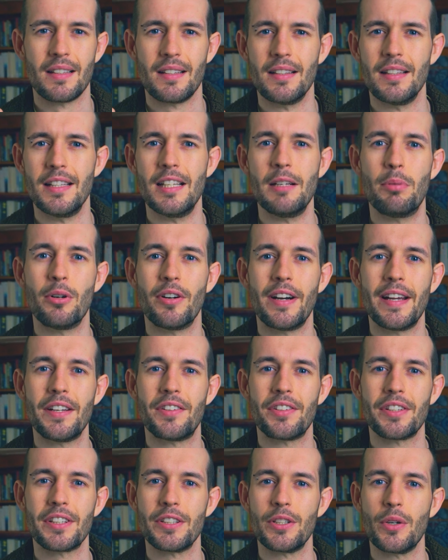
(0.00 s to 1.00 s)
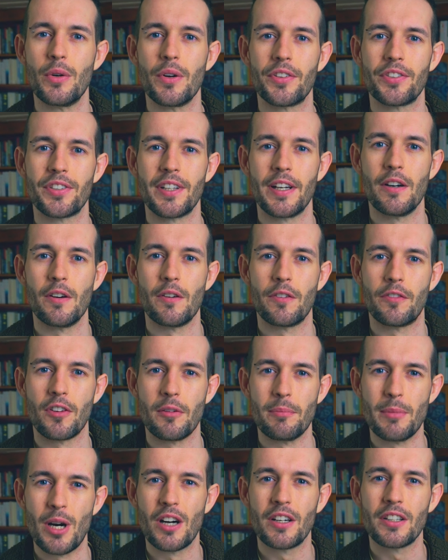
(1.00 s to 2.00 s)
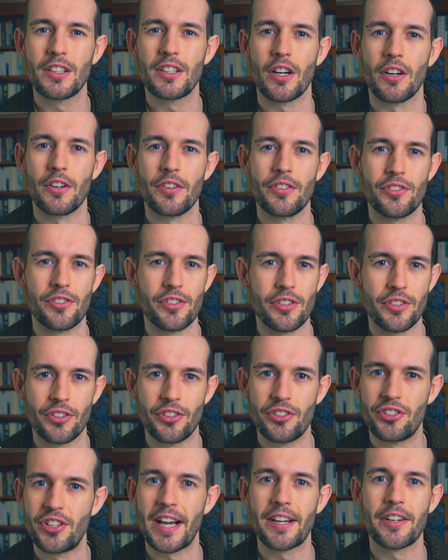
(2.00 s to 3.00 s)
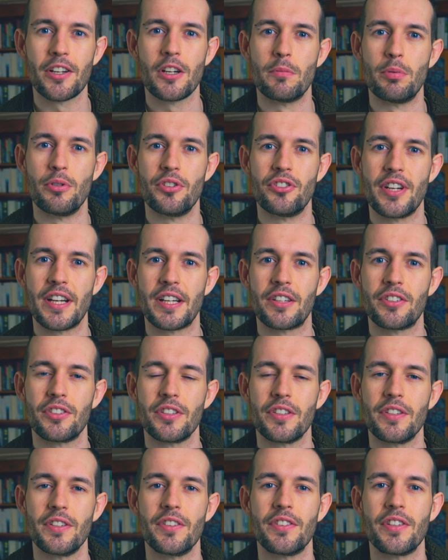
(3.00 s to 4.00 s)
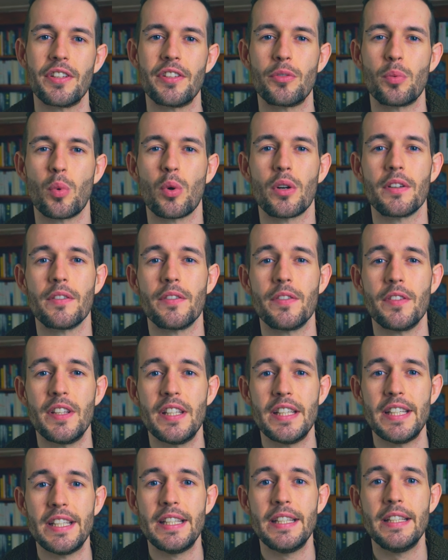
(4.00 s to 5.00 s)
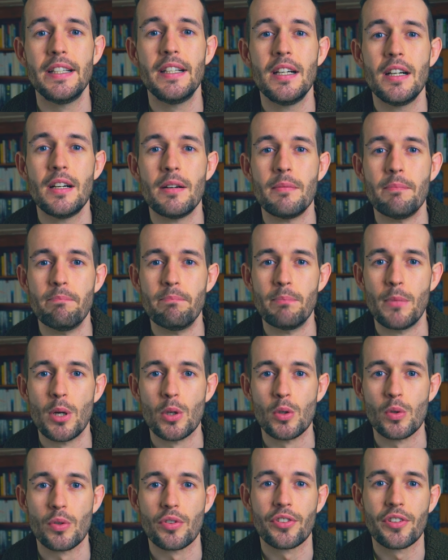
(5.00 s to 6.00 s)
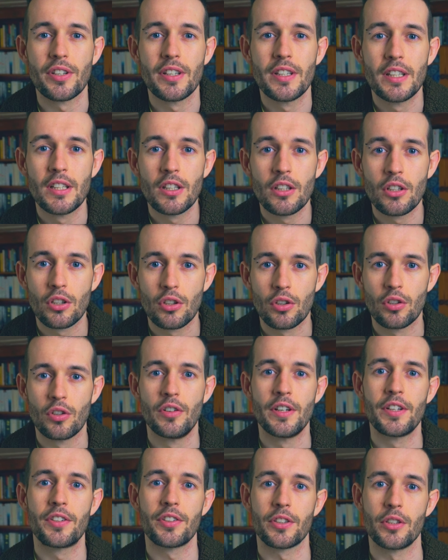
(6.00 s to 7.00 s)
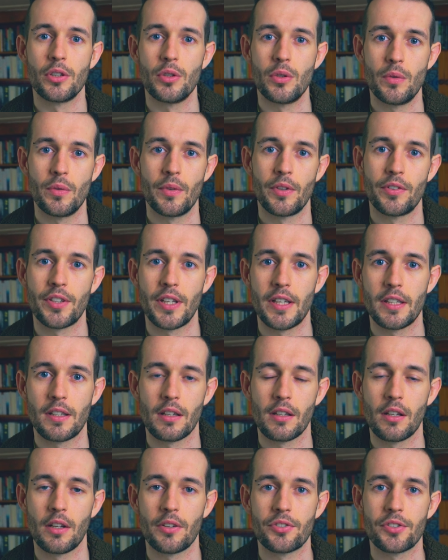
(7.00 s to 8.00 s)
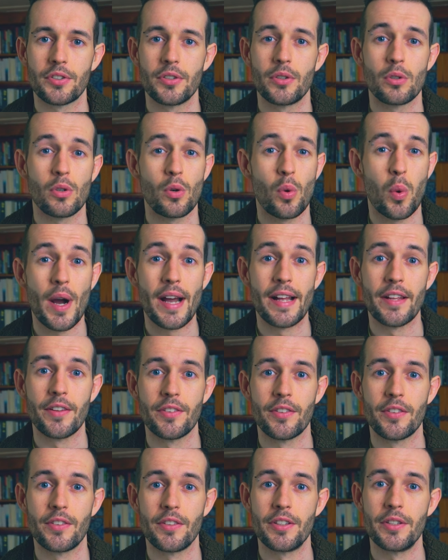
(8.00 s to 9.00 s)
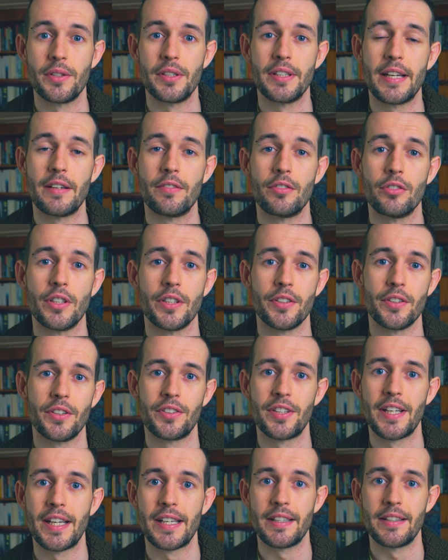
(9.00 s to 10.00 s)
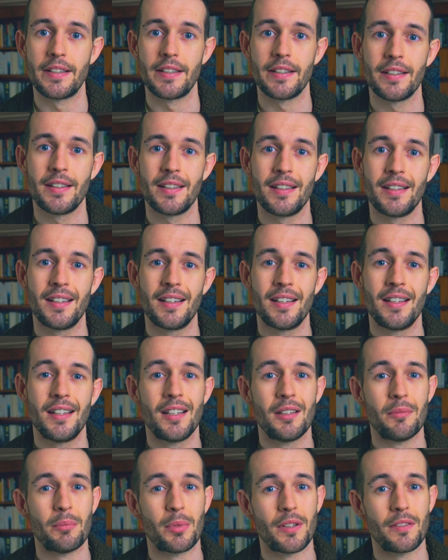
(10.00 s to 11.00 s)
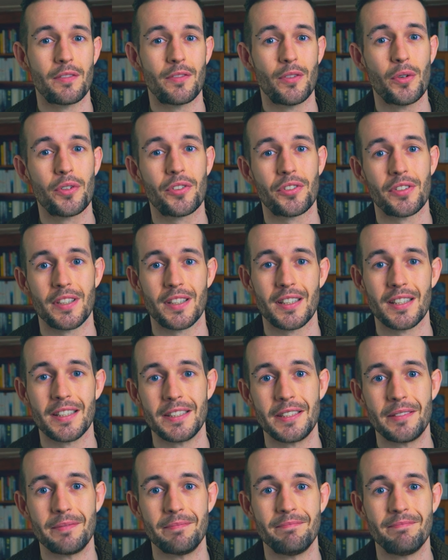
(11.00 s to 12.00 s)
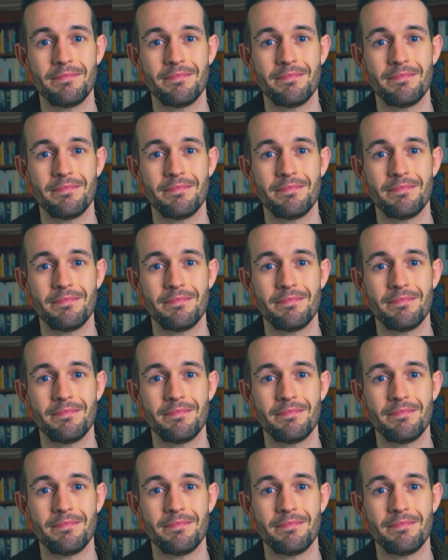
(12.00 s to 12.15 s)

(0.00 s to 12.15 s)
Liberating yourself from unconscious shadow projections is one of the most critical psychological quests that you could ever undertake. But unfortunately,